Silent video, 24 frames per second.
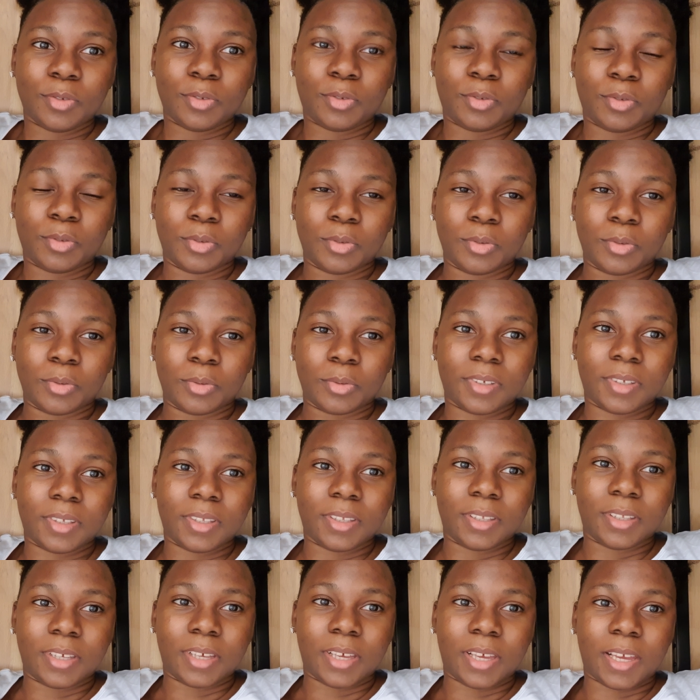to
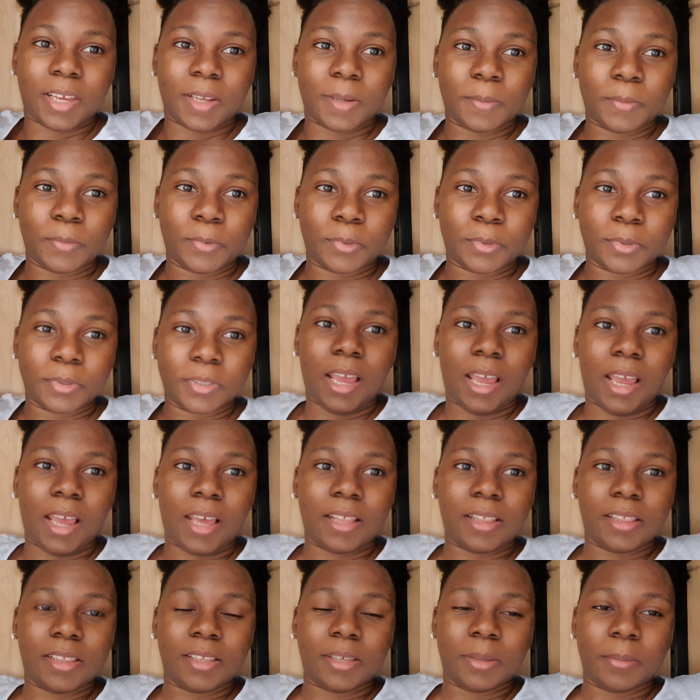the headboard
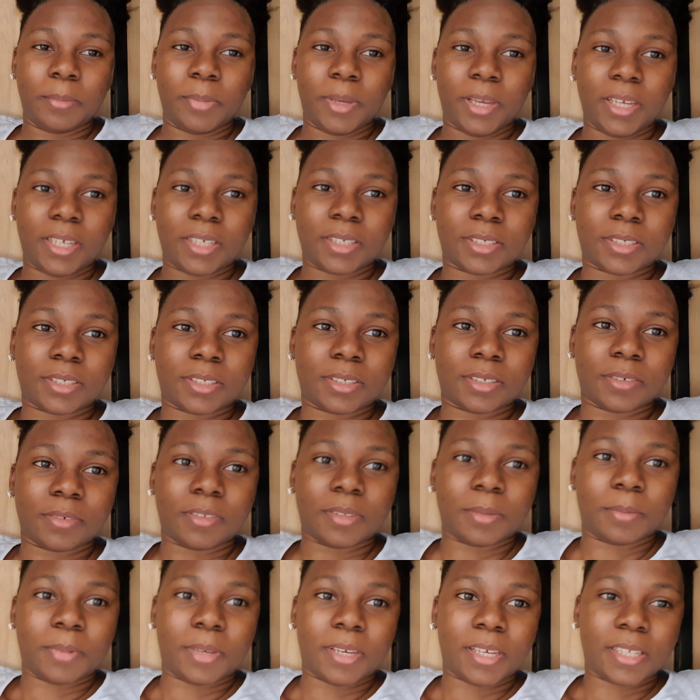and the base of
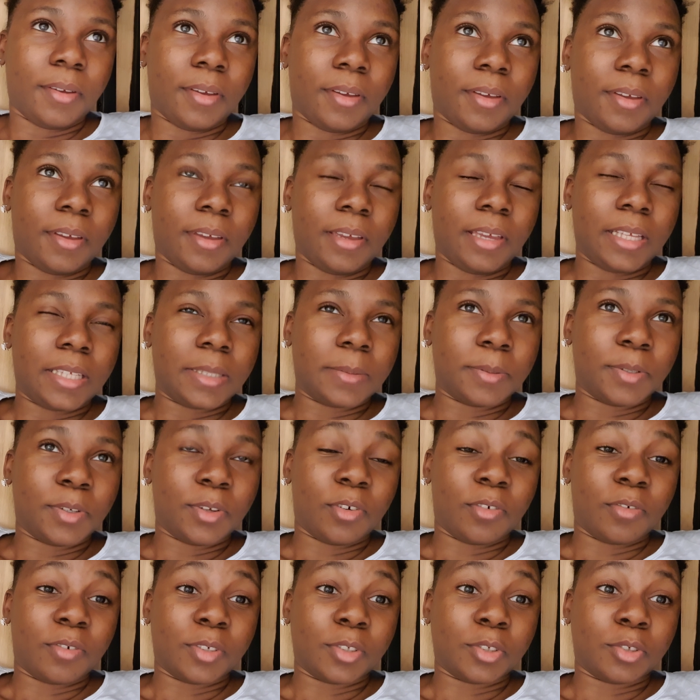the bed. It's been
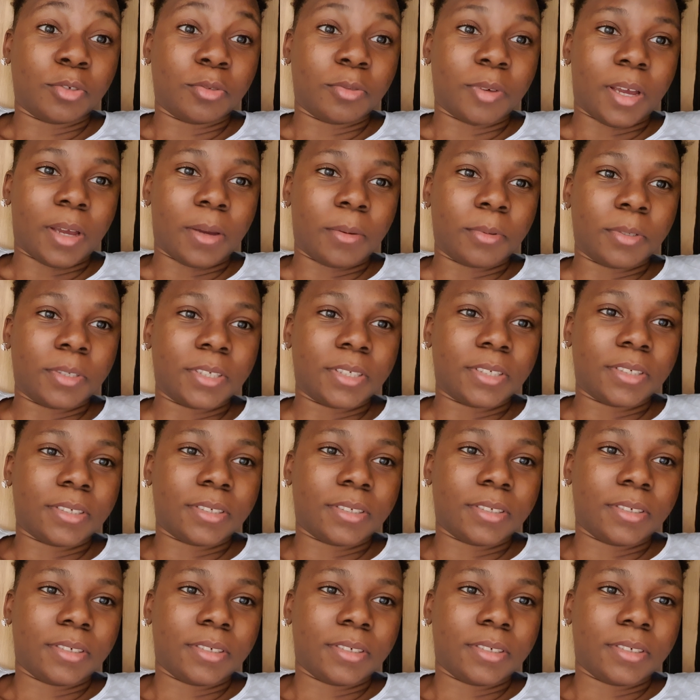over 2 hours.